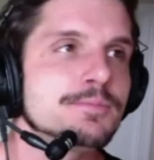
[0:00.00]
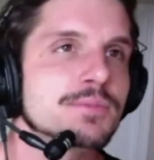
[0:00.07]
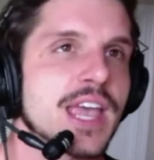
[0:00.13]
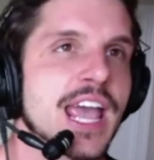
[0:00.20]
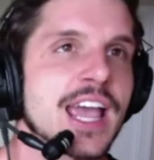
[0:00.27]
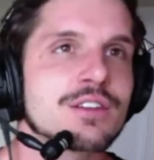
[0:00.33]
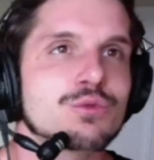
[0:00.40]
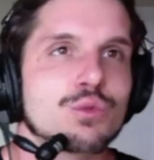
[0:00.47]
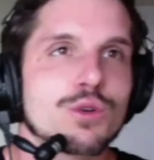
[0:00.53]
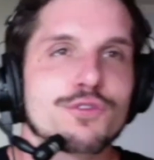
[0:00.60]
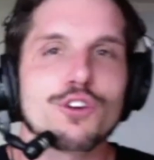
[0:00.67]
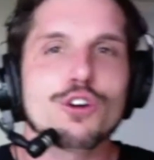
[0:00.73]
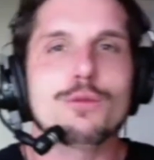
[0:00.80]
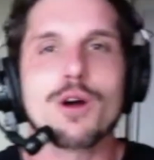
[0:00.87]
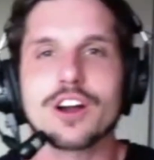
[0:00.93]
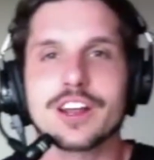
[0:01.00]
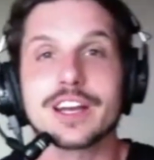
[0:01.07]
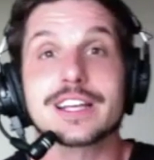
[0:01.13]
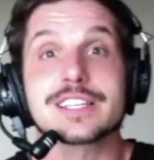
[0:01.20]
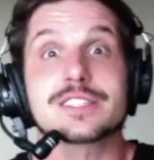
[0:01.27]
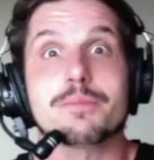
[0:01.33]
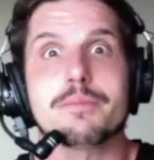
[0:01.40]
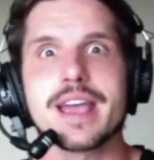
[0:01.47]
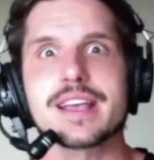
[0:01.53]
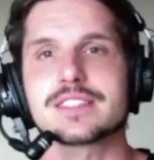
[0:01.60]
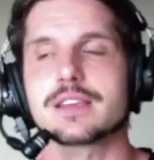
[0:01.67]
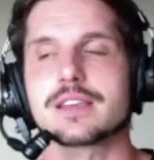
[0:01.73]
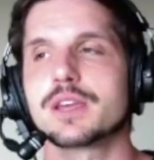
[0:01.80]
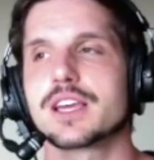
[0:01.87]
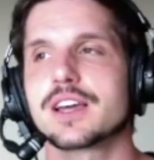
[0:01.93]
And referral marketing is
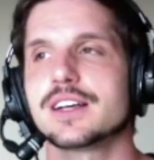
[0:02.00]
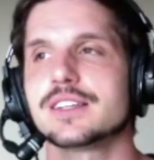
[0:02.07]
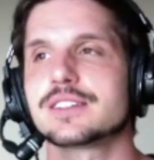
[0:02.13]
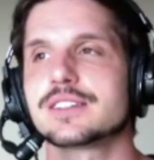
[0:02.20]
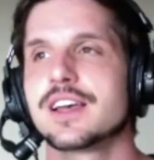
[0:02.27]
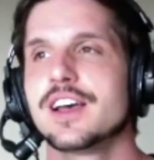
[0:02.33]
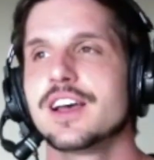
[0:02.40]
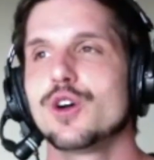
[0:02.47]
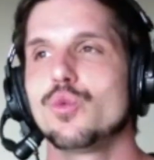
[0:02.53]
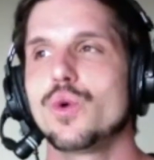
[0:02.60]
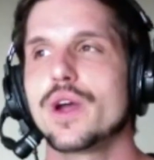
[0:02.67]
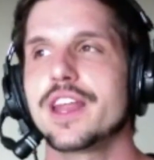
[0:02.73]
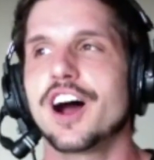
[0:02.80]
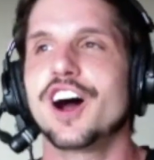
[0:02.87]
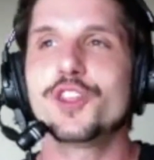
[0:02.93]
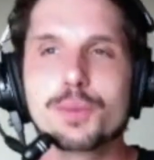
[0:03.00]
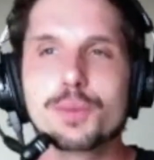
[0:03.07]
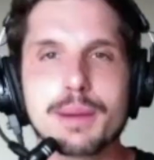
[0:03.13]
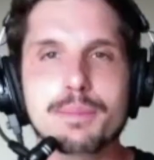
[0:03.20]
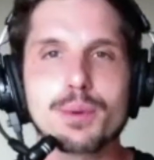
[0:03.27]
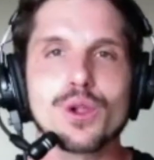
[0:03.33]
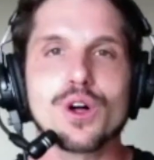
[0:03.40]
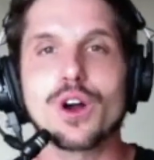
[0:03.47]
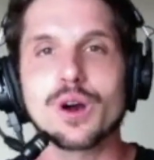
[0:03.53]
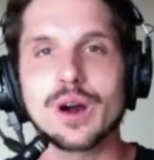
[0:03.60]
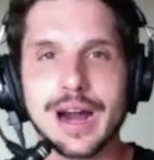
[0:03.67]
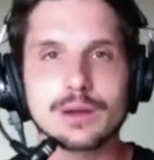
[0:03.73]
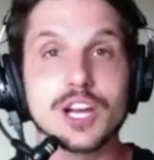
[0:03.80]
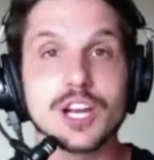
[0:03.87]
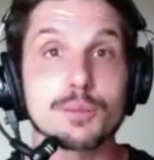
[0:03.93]
amazing because when other people are
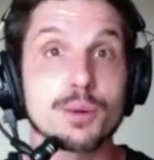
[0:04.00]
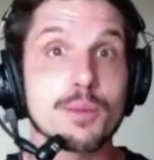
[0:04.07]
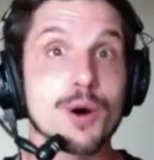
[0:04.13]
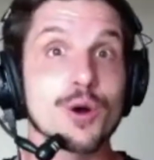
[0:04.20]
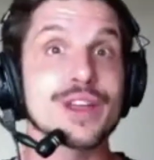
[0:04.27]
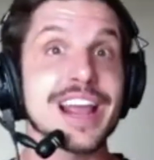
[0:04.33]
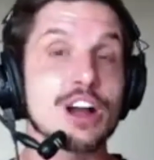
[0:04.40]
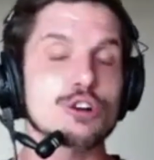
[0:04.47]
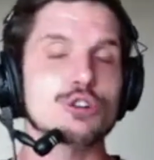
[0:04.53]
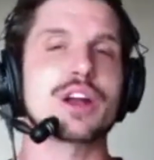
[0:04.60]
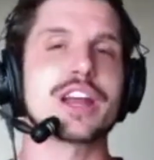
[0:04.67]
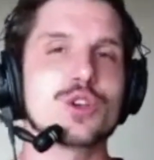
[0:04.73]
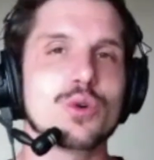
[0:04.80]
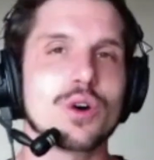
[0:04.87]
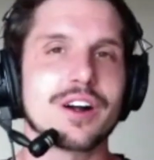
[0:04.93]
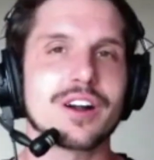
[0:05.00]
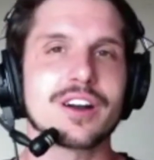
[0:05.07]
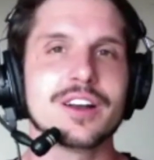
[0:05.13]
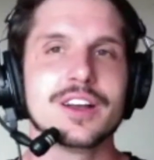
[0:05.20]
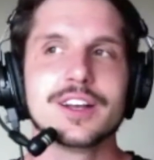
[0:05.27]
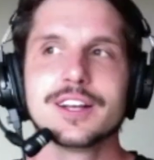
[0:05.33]
out there promoting how great you are,